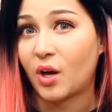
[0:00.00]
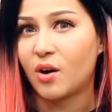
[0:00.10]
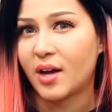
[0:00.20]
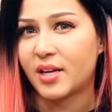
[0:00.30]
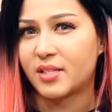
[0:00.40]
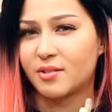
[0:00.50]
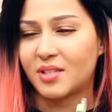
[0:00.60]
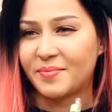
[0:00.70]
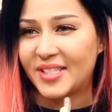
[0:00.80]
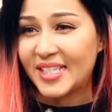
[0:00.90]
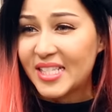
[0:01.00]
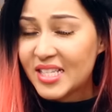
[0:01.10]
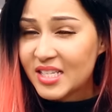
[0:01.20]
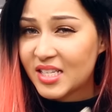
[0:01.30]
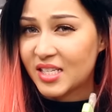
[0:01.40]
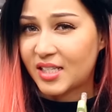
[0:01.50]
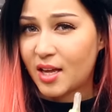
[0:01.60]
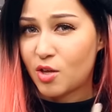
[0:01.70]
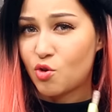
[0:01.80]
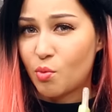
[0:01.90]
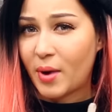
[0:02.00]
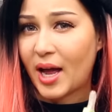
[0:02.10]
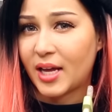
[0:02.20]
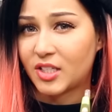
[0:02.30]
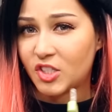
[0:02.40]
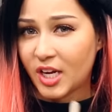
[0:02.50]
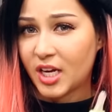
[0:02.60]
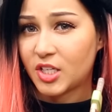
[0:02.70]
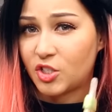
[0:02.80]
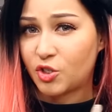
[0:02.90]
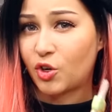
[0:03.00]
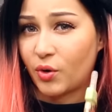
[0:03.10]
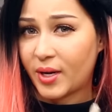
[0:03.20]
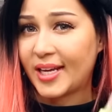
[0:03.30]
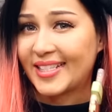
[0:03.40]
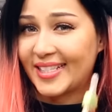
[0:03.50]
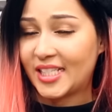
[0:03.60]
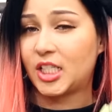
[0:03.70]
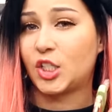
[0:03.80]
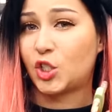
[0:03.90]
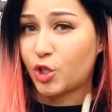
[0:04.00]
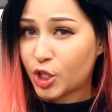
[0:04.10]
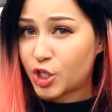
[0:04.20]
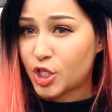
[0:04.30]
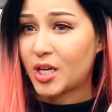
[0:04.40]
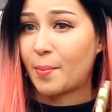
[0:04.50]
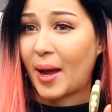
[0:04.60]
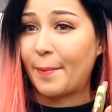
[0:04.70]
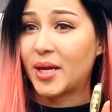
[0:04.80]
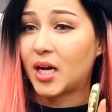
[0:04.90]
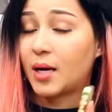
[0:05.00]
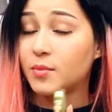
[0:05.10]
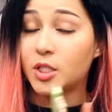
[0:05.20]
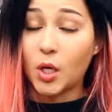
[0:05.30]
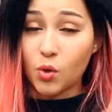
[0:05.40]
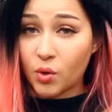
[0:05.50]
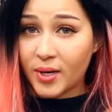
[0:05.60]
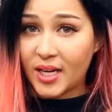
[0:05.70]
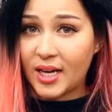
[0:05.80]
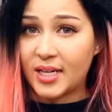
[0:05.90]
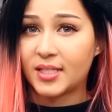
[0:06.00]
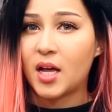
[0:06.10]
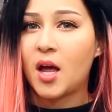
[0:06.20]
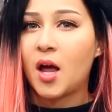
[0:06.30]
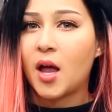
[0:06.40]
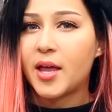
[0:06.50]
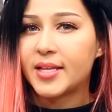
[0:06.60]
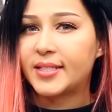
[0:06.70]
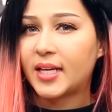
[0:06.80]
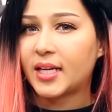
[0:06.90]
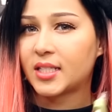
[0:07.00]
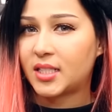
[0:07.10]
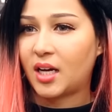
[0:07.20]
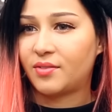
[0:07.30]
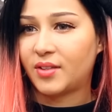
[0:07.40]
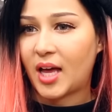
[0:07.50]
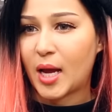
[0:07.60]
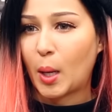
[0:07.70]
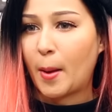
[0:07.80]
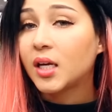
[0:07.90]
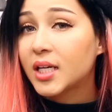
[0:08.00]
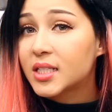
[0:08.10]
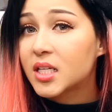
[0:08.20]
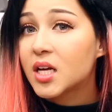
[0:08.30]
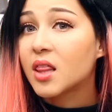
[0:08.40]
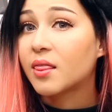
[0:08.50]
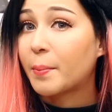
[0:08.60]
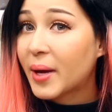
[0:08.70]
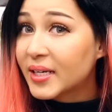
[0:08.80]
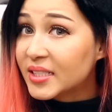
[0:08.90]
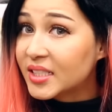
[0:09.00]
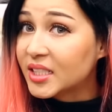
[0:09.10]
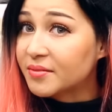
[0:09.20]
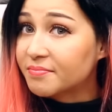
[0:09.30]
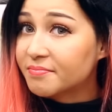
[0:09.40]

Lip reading: Okay, so some sentences that you might change to Korean sentence structure that might become so Koreanized is saying stuff like, eat the medicine,